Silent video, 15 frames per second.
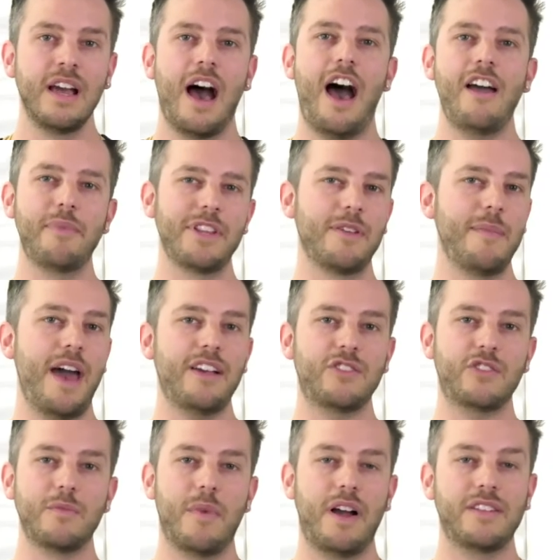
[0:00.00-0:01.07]
I've been to
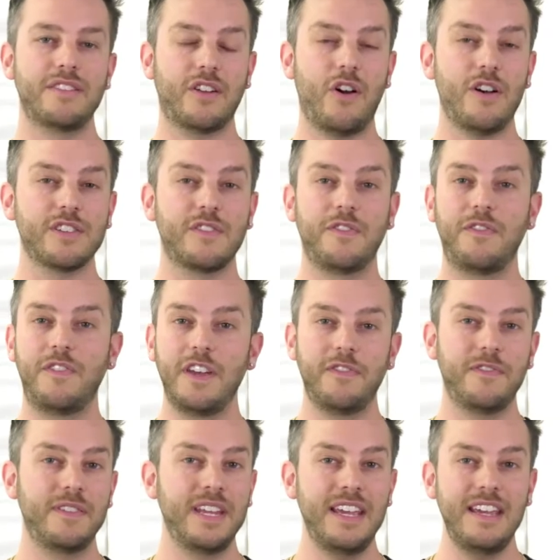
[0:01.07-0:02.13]
masterminds that cost
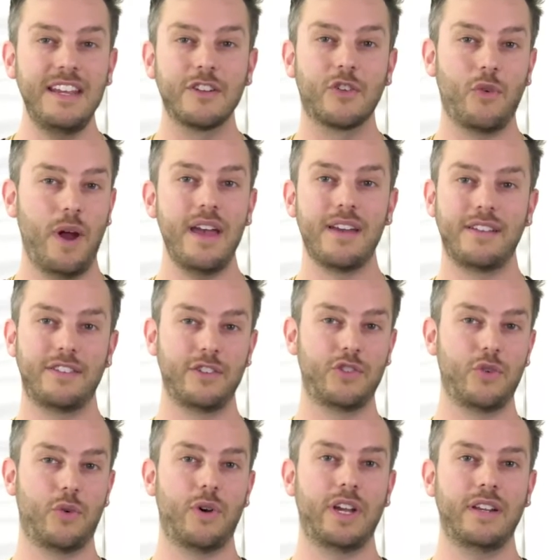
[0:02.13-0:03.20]
15 grand to
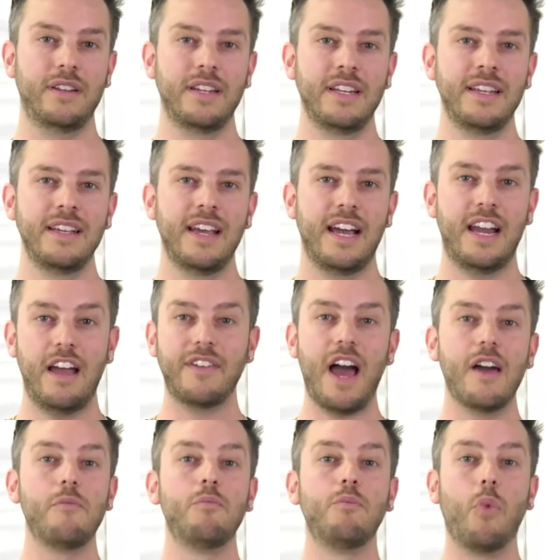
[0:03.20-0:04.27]
join, and I've
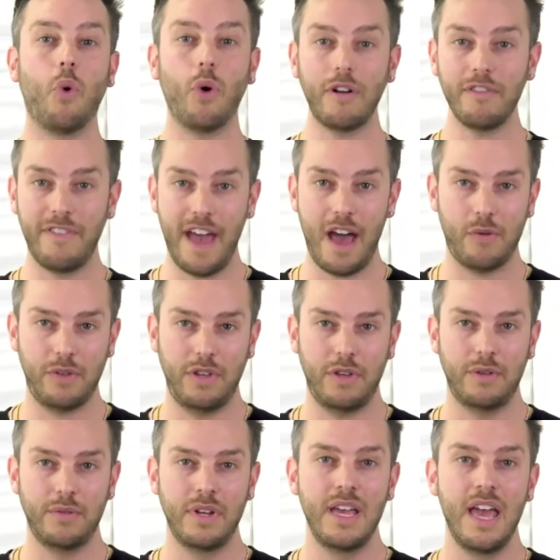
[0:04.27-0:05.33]
gotten more
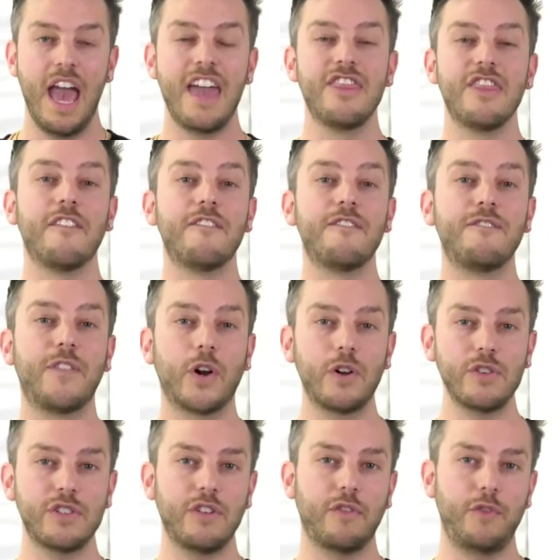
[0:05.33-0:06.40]
value in the
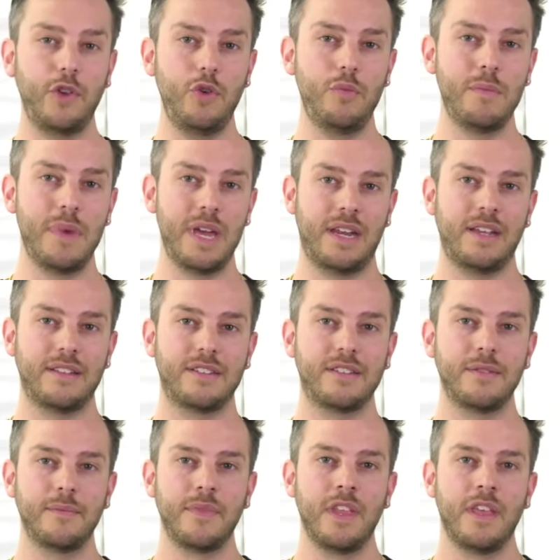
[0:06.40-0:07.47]
first few minutes
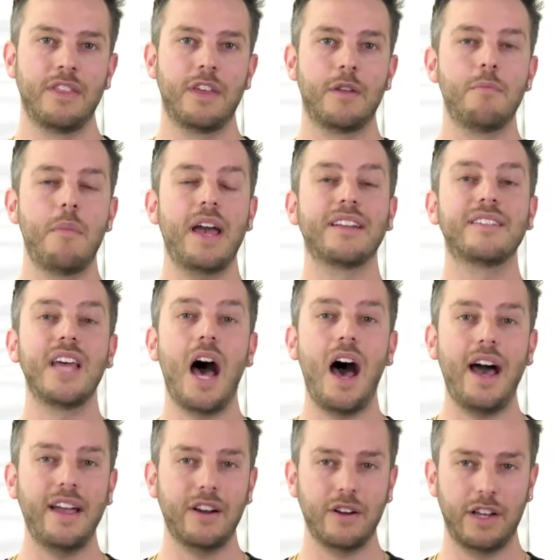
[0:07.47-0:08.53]
than my
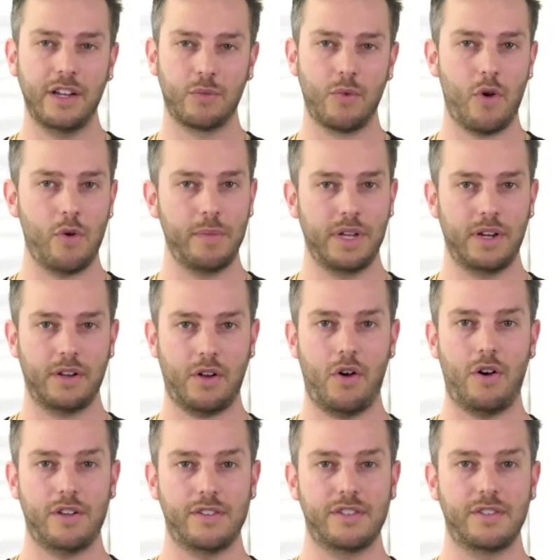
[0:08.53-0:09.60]
entire enrollment
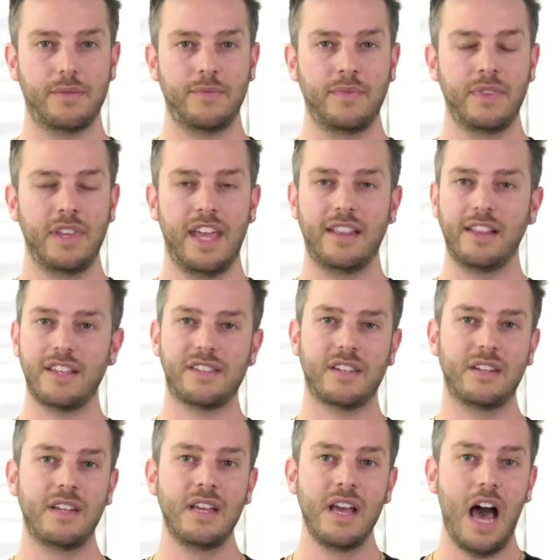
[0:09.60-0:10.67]
cost. And
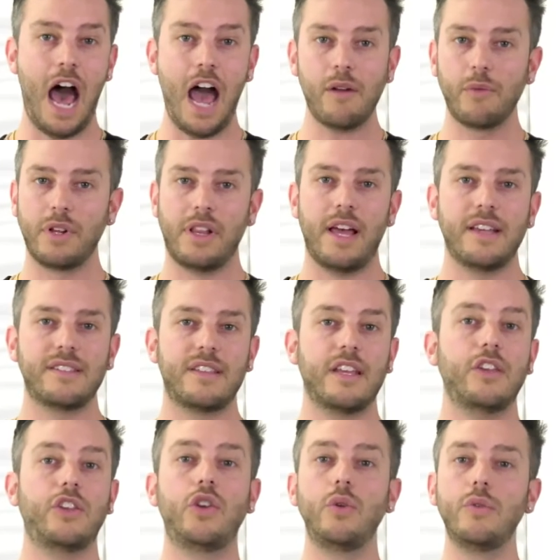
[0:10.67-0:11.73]
listen, I realize
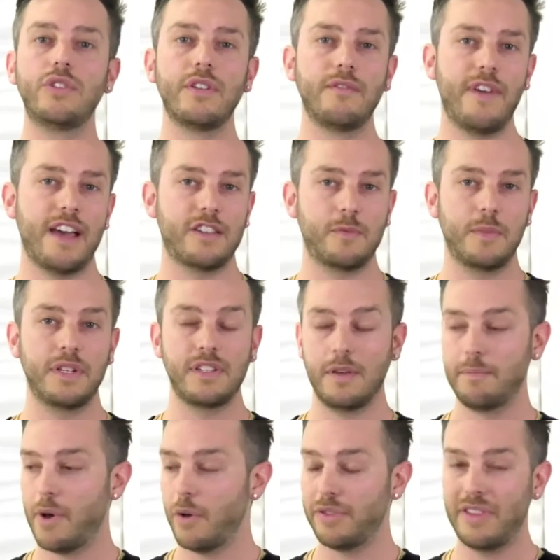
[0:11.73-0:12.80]
that huge investments in
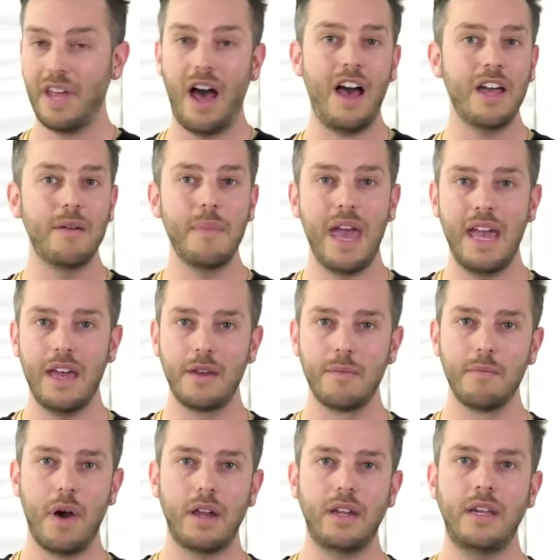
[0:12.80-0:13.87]
both time
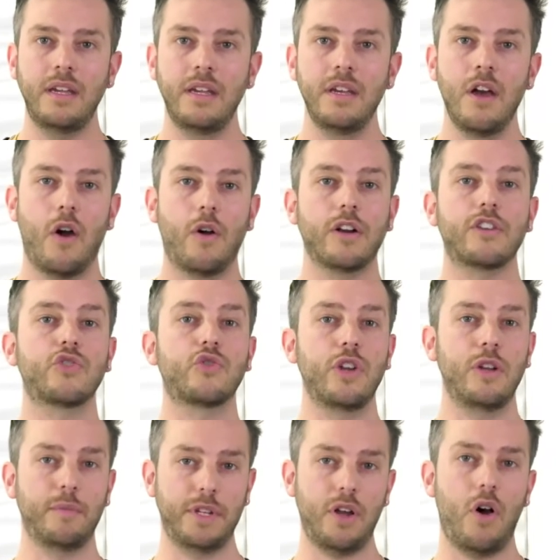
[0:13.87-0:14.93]
and money are
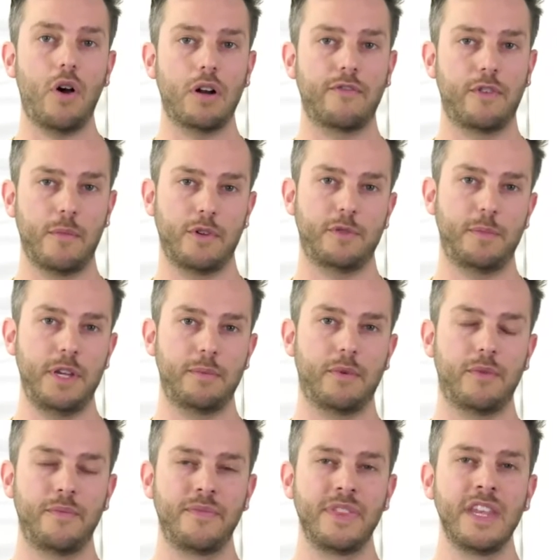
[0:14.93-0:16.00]
extremely hard for most
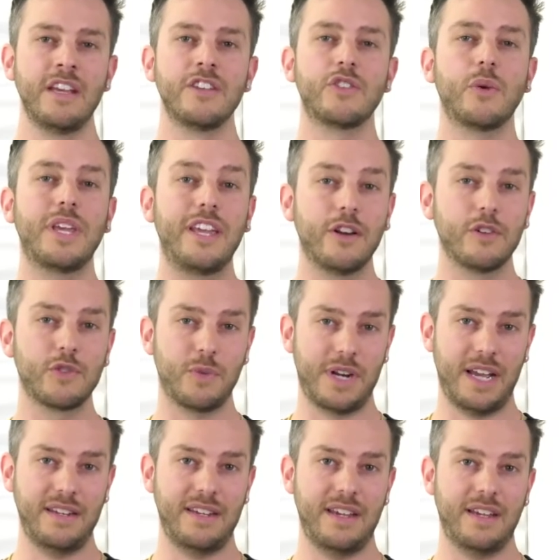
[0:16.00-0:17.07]
people. So here's
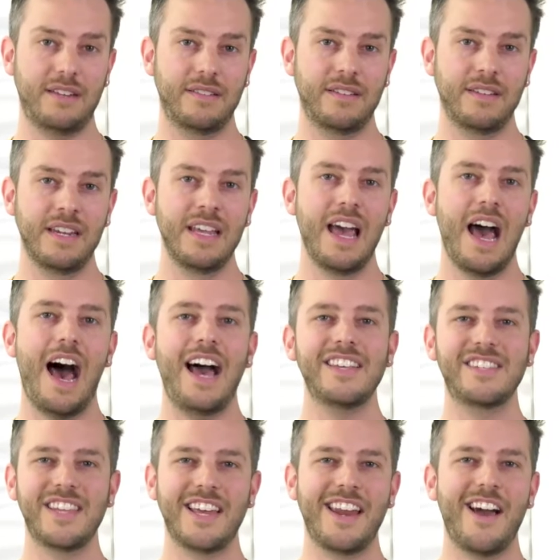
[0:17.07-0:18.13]
what I did.
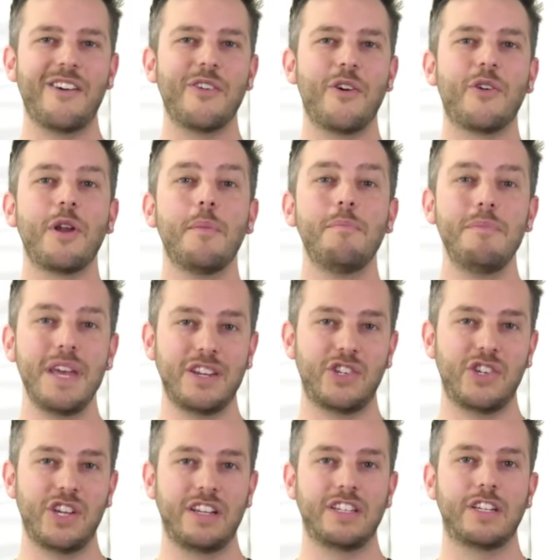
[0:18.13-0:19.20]
I set out on a
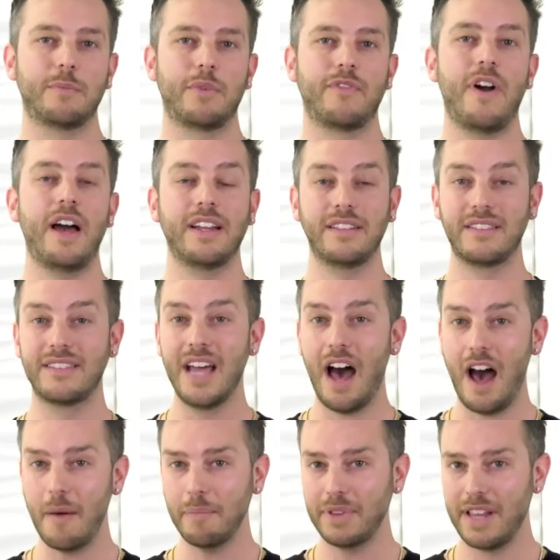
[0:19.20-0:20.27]
mission to provide
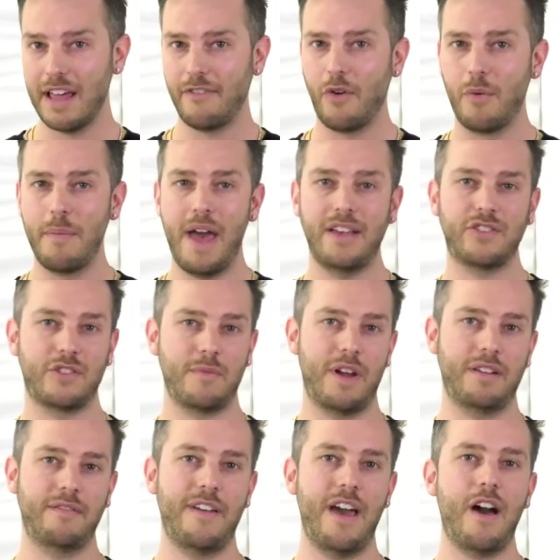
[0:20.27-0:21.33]
top-level
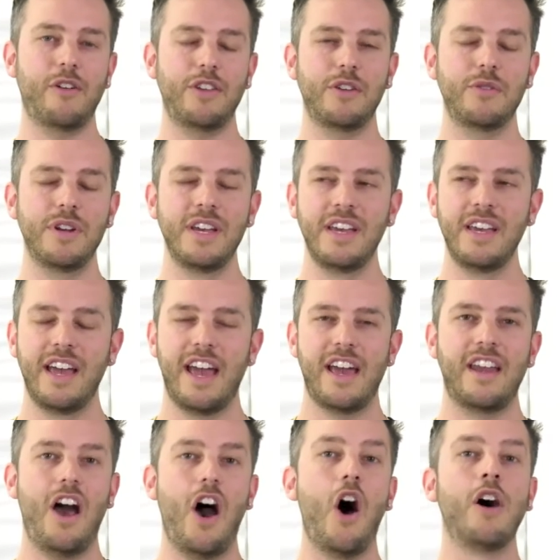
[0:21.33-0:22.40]
mastermind value
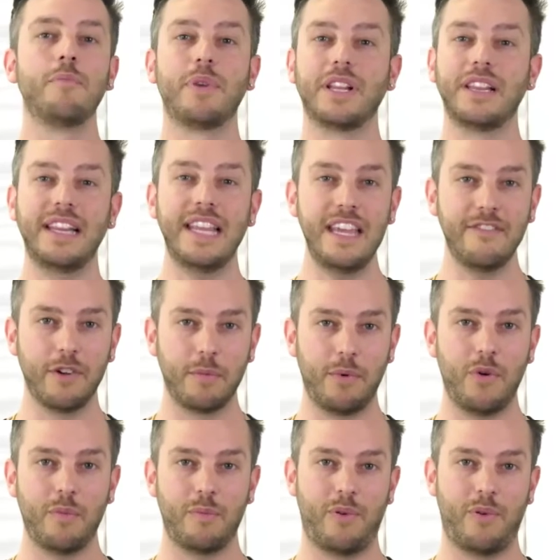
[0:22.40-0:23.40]
at an unbelievable